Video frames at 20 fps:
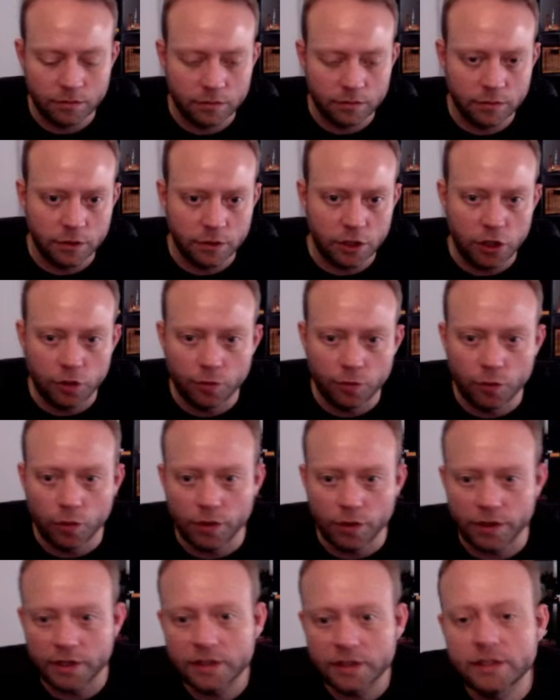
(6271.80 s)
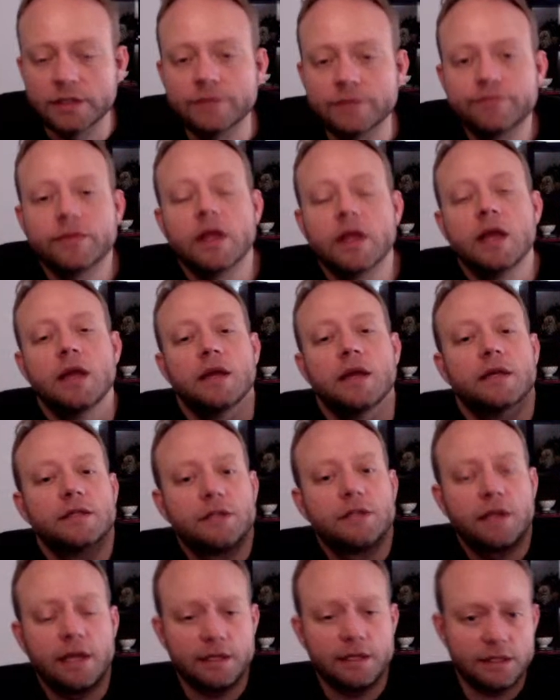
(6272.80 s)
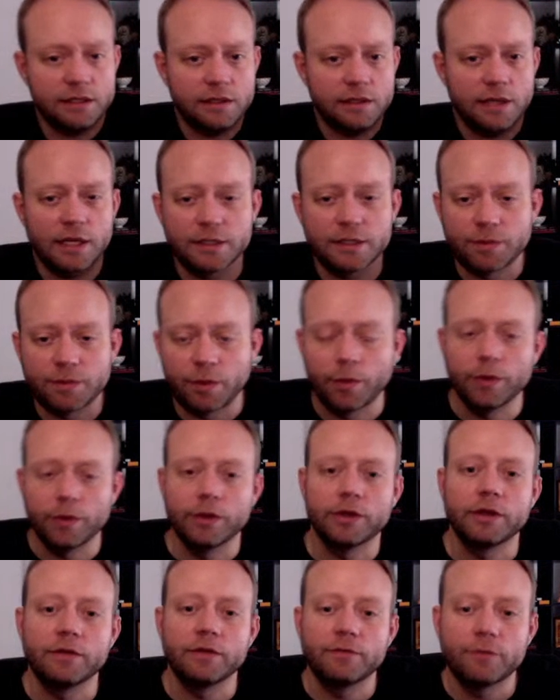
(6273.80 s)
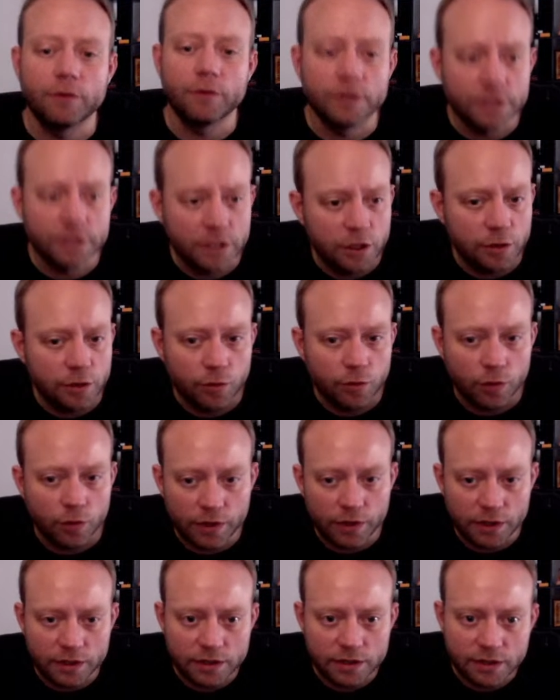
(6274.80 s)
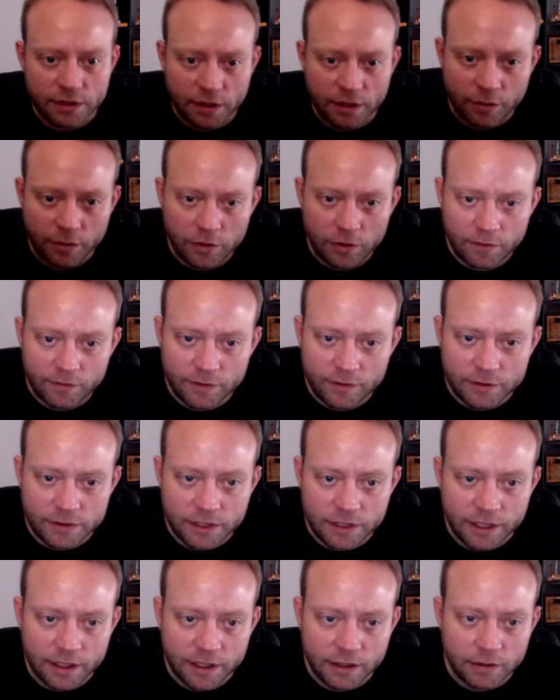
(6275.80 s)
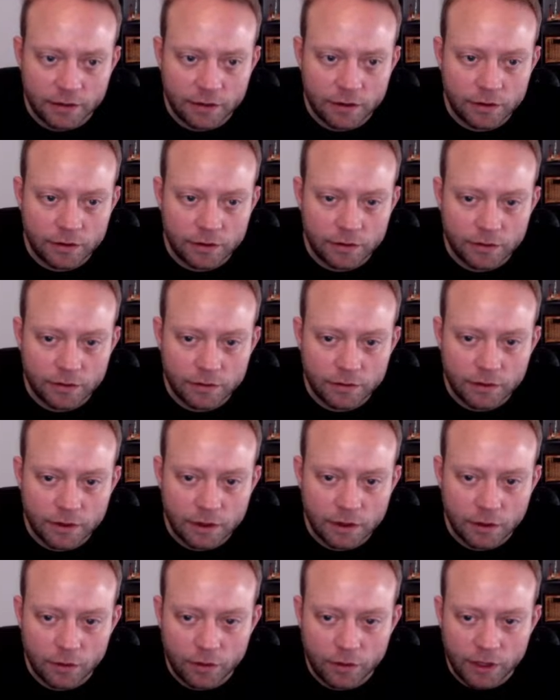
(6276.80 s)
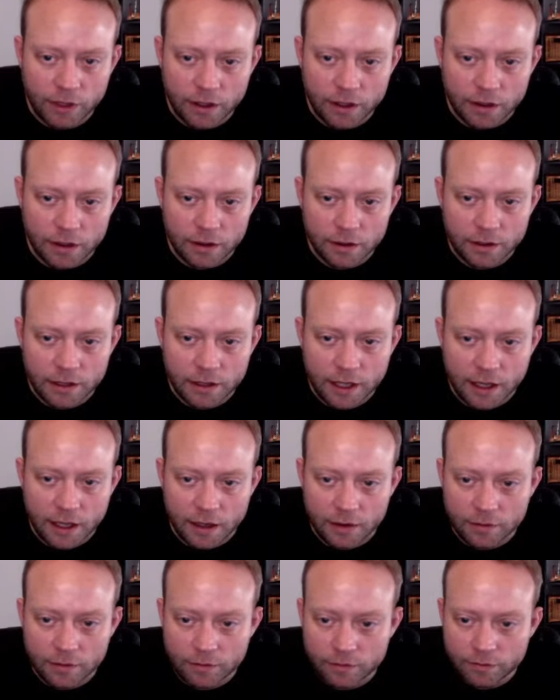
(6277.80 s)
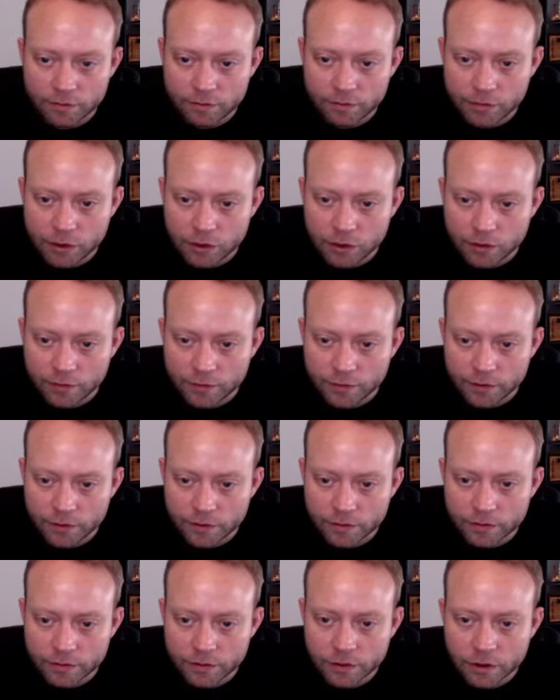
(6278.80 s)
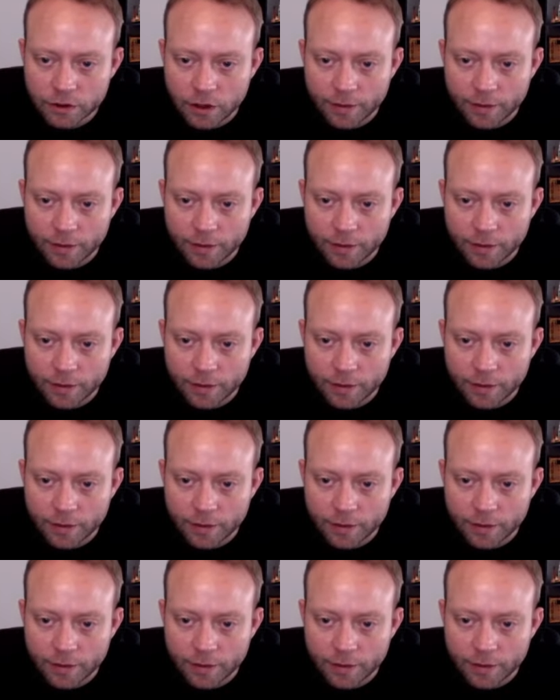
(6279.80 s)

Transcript: cube coordinates. So that's what we're looking for, is cube coordinates. I if there's like, can you, oh yeah, look at that. Beautiful. Copy